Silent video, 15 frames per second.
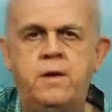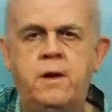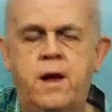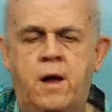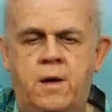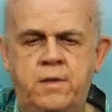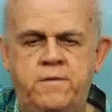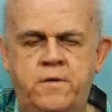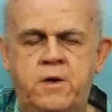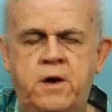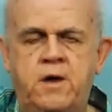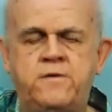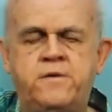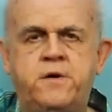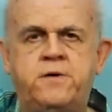Now, if you
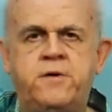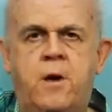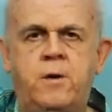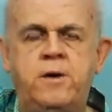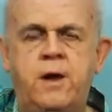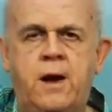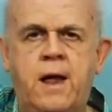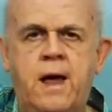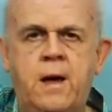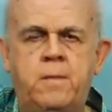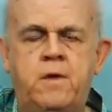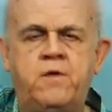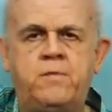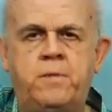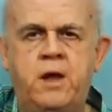got your guitar in your lap,
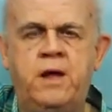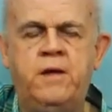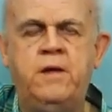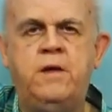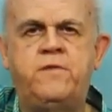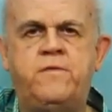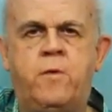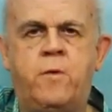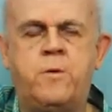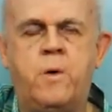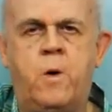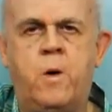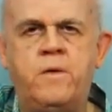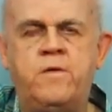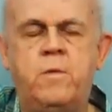let's play these 4
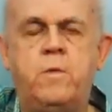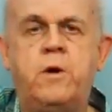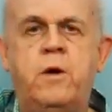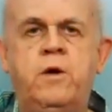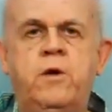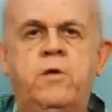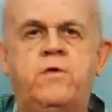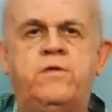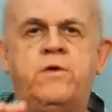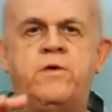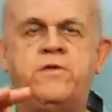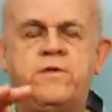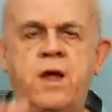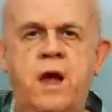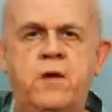chords, and we're going to use
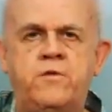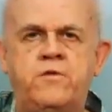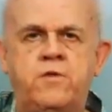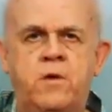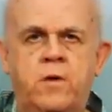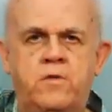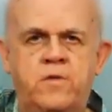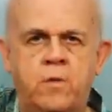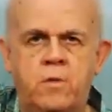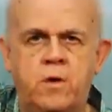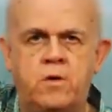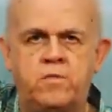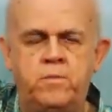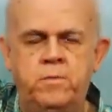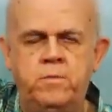just downstrokes, and we're
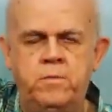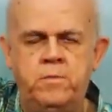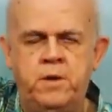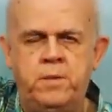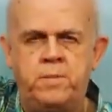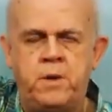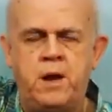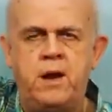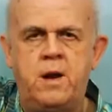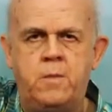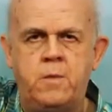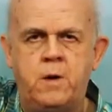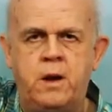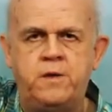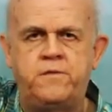going to be playing
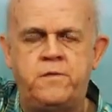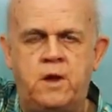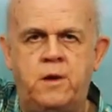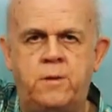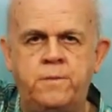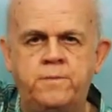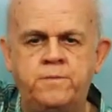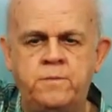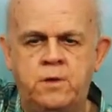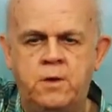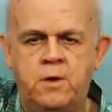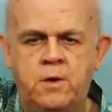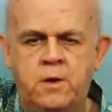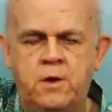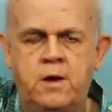them really slow,
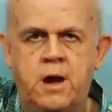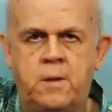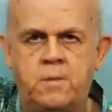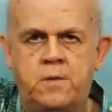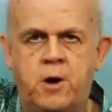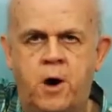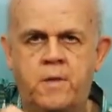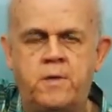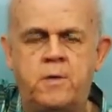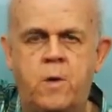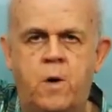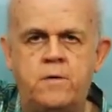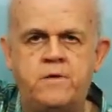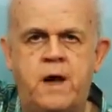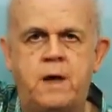and I'm going to call the
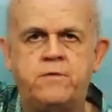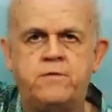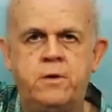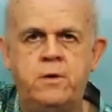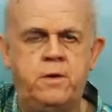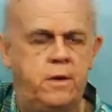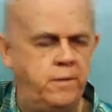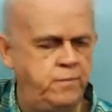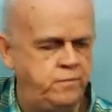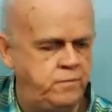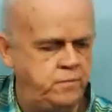chords out to you.